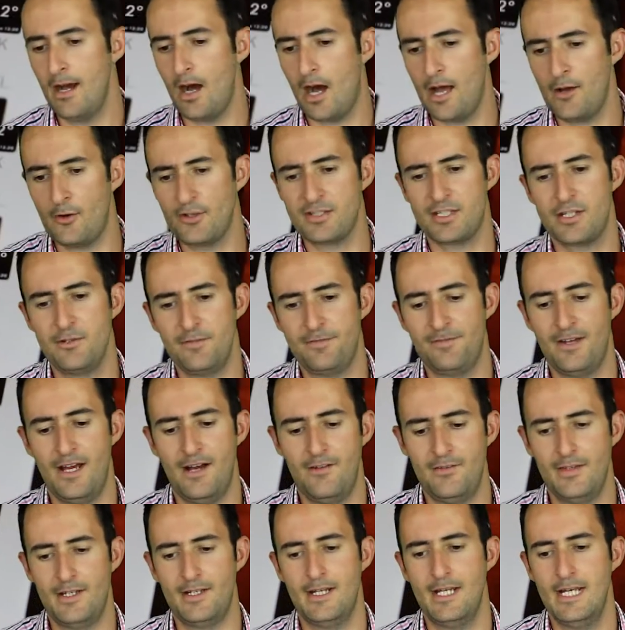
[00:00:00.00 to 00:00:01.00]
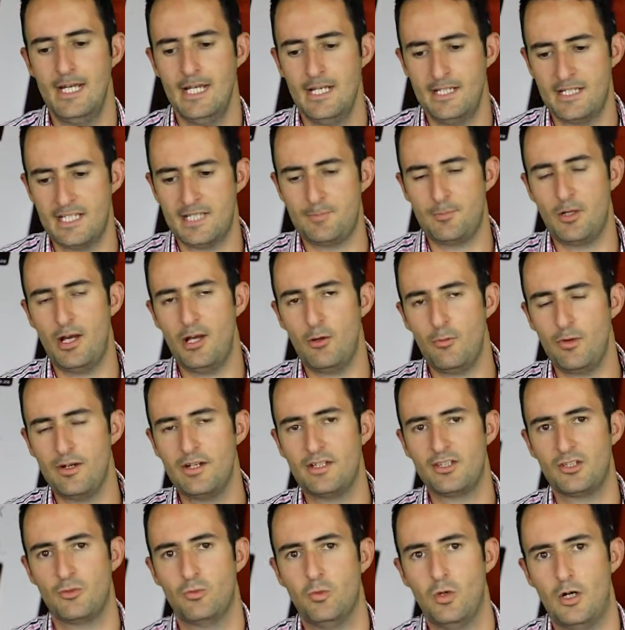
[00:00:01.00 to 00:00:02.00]
I also found that despite
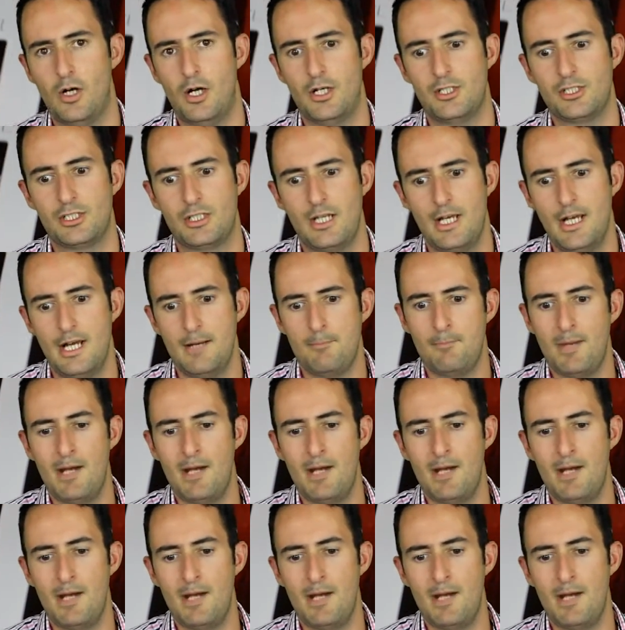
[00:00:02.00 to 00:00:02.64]
wearing the watch,